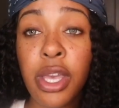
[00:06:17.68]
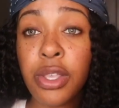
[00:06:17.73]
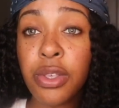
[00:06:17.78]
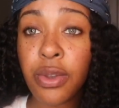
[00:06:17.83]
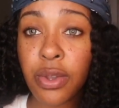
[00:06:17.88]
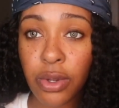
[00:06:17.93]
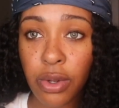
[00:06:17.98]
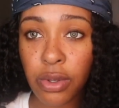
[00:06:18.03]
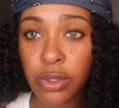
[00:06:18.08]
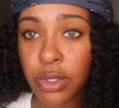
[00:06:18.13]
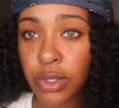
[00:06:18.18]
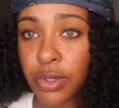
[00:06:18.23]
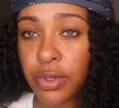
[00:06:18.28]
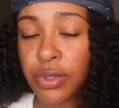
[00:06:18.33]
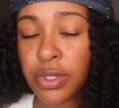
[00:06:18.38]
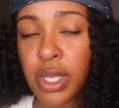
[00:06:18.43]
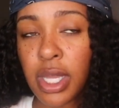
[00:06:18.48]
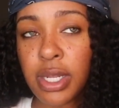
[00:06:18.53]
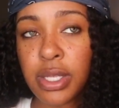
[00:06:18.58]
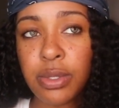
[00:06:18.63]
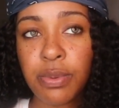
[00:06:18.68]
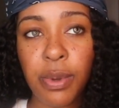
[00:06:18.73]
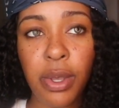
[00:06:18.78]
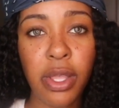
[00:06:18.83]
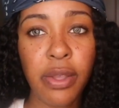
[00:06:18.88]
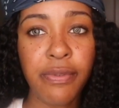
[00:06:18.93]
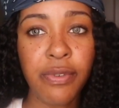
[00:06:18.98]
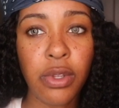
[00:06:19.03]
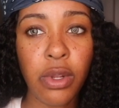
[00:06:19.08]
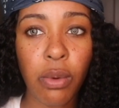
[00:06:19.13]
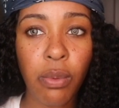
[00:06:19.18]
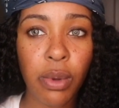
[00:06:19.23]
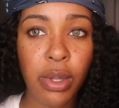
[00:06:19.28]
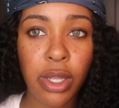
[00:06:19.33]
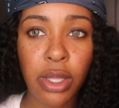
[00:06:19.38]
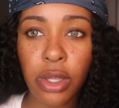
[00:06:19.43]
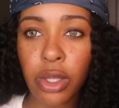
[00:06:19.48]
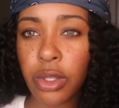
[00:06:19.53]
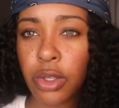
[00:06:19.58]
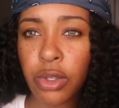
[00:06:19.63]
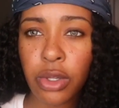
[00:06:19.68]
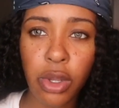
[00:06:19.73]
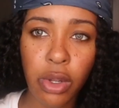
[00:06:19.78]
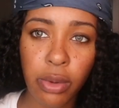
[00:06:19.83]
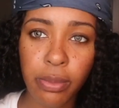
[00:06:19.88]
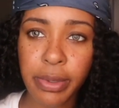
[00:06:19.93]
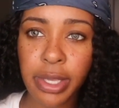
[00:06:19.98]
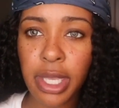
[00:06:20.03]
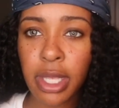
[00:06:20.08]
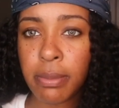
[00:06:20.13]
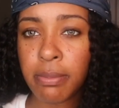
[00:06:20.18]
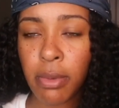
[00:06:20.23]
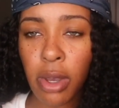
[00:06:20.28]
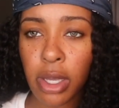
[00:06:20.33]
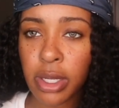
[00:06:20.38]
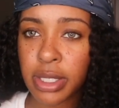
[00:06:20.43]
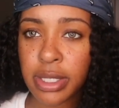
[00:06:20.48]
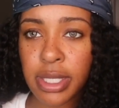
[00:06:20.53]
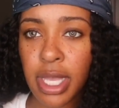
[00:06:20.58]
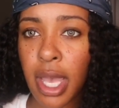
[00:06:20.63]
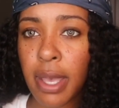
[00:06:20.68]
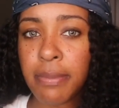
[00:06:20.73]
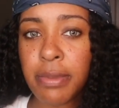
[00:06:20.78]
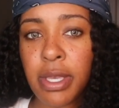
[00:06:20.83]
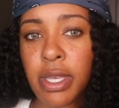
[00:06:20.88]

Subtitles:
you can also use that as well if you don't wanna, you know, get Monistat.